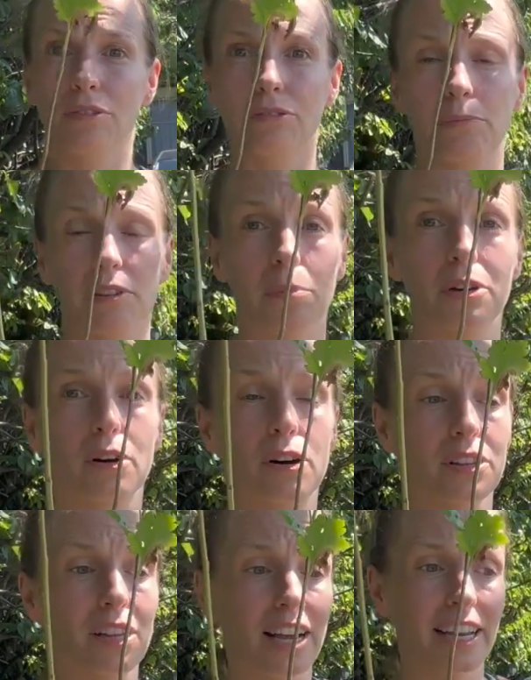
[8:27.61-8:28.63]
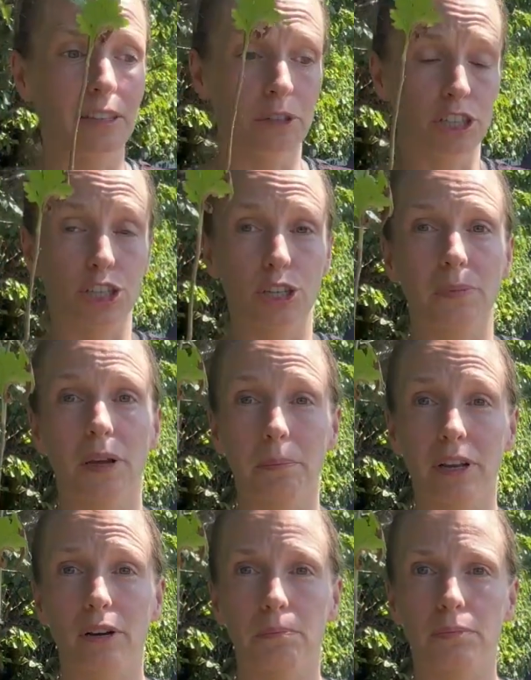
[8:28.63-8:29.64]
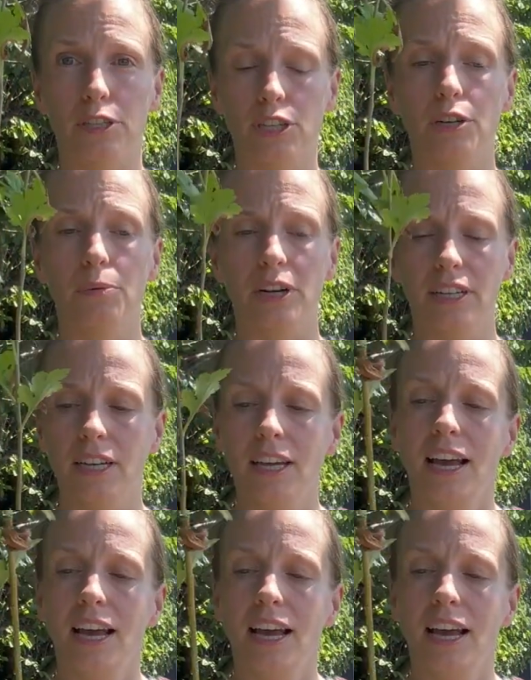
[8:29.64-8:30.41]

from someone online, which should be a bigger, bushier one.